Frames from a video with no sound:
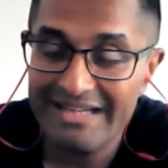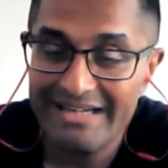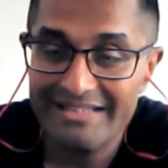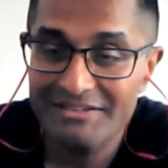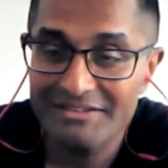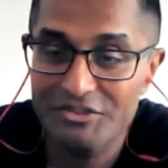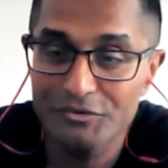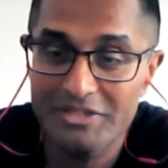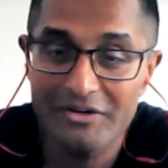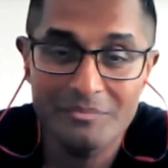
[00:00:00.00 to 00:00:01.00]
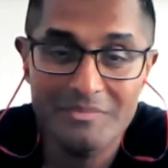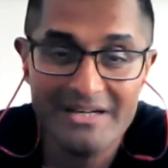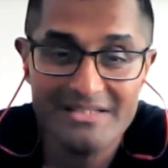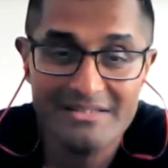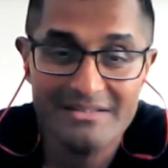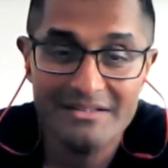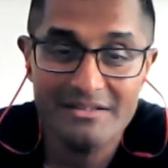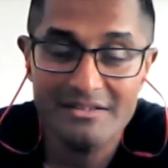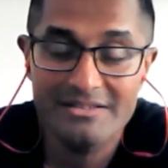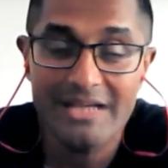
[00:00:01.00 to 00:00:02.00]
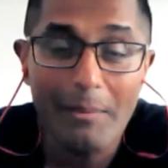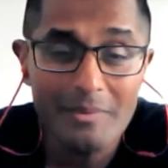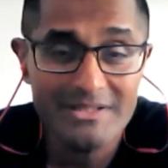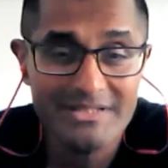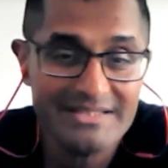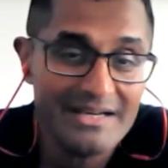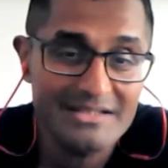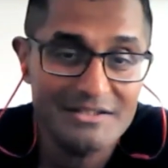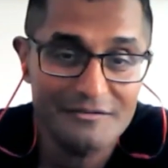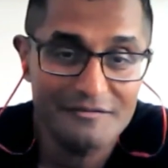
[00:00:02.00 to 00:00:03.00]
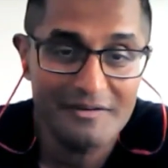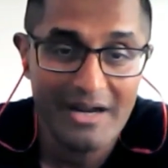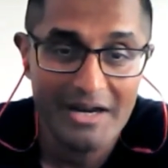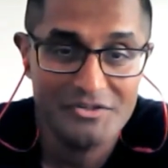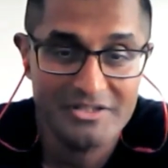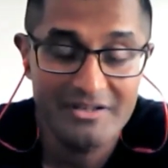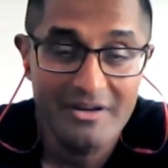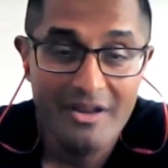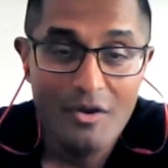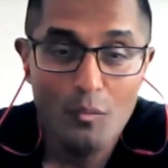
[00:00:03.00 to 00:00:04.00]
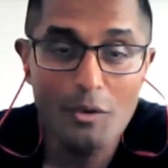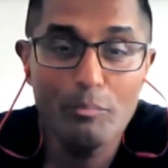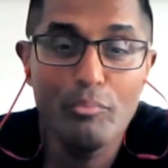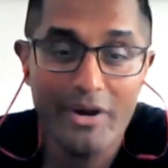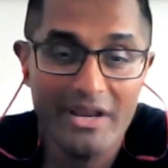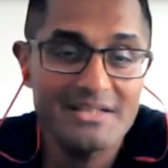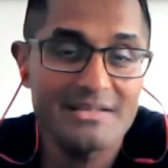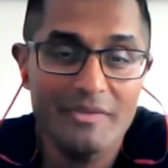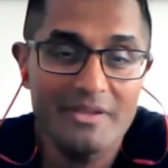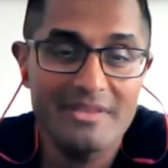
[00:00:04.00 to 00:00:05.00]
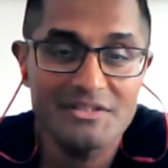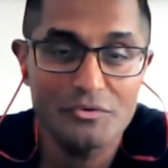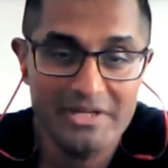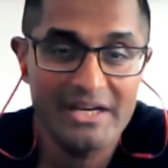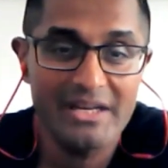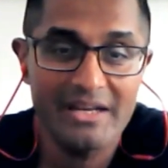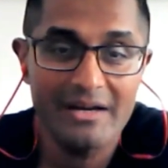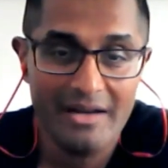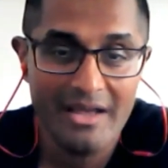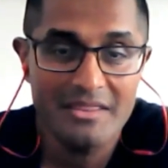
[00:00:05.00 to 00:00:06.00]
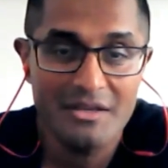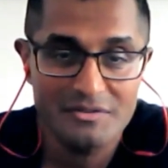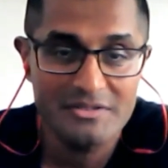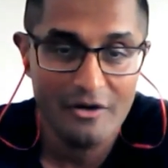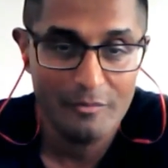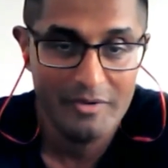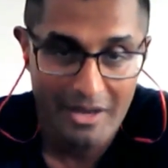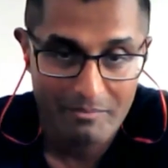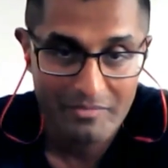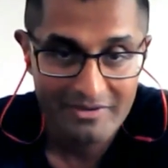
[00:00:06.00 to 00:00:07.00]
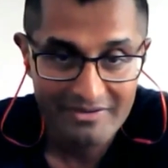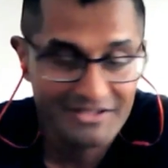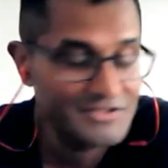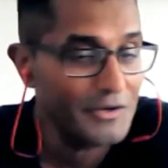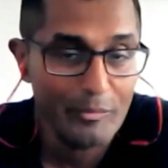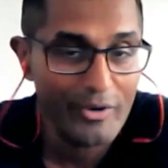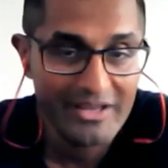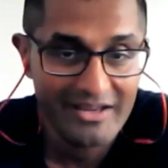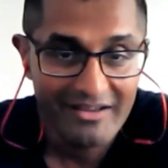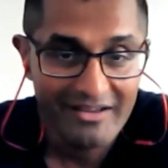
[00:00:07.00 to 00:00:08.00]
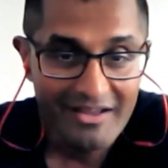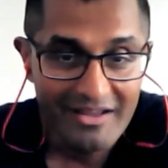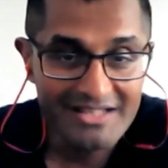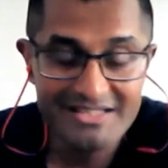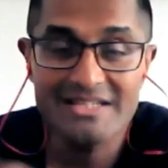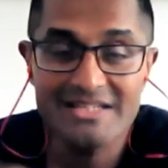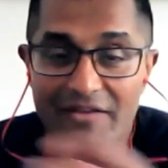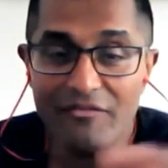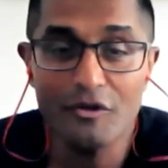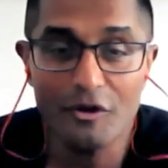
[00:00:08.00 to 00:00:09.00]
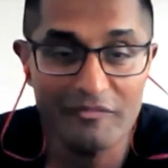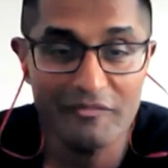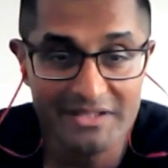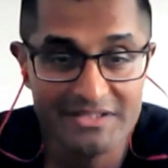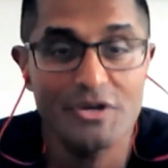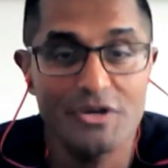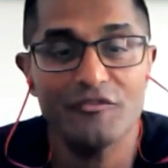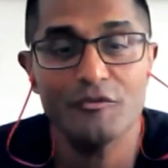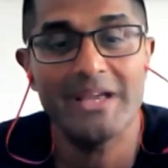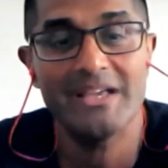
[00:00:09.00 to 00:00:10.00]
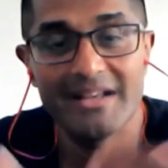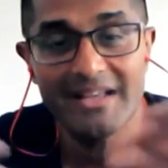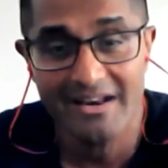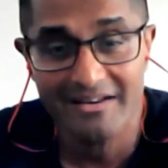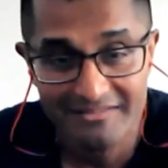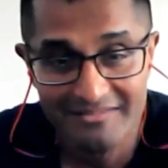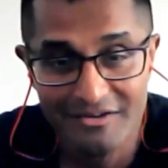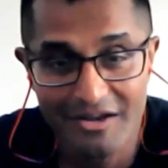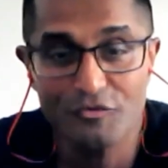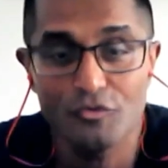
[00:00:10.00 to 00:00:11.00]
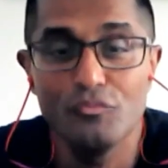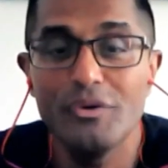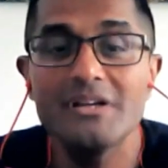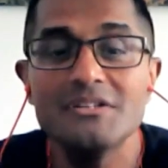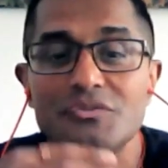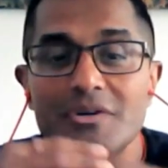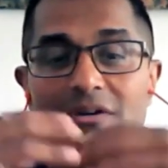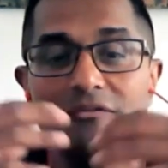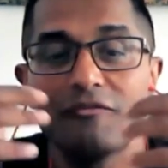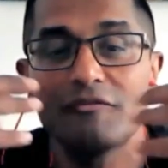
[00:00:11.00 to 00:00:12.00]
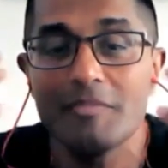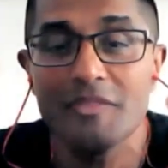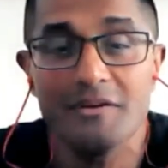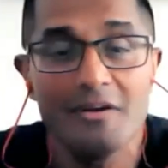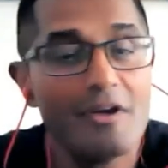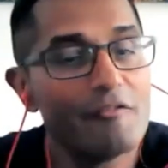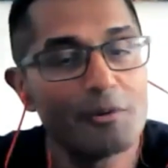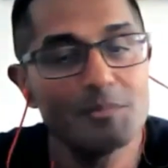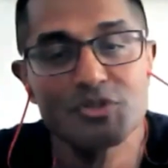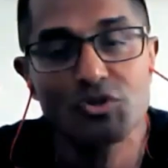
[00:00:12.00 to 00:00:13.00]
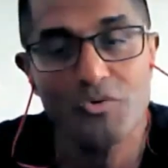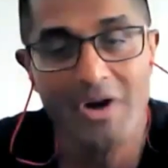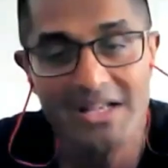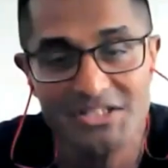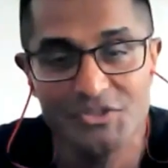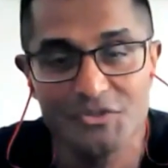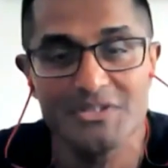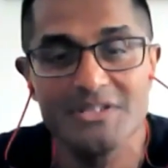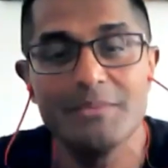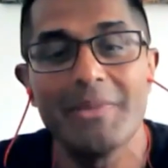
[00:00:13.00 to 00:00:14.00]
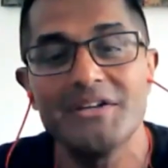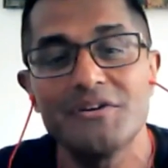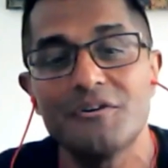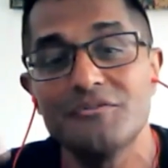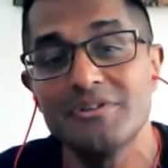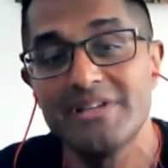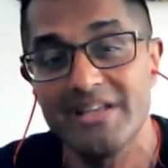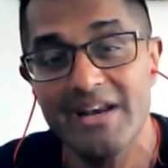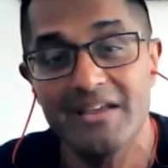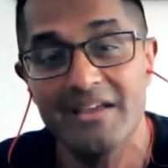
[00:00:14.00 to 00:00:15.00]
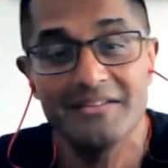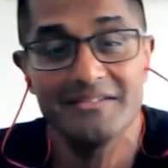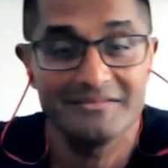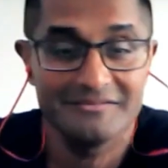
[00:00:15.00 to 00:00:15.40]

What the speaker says: that deuterium that is double the size of hydrogen will break something that's rotating at 9,000 RPM. It's going to break it. It's never going to be fixed. You have to make it again. You have to reconstruct it from scratch using the mitochondrial DNA.